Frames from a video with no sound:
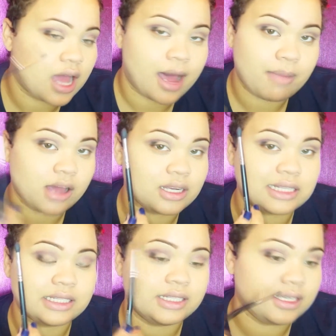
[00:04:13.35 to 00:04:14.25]
I'm not going to
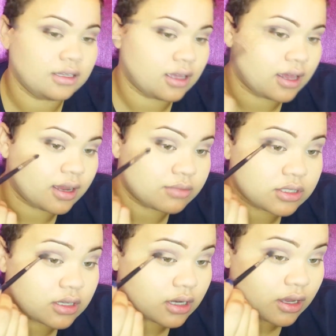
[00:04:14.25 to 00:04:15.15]
clean it, and I'm
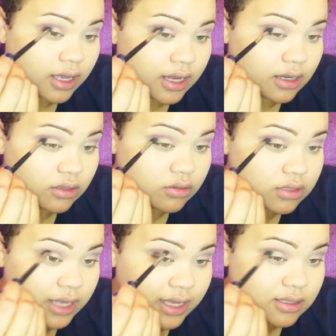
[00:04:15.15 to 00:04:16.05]
just going to go ahead and use
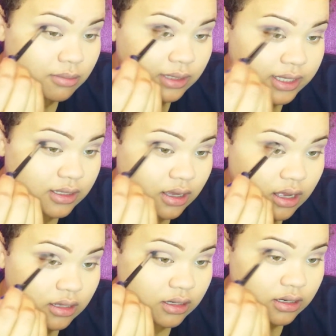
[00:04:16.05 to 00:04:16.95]
that to blend the
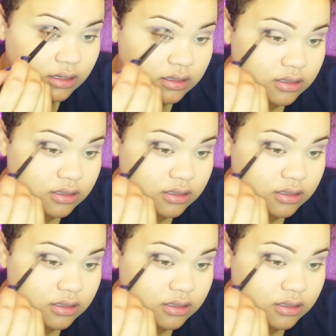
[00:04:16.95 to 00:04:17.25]
color.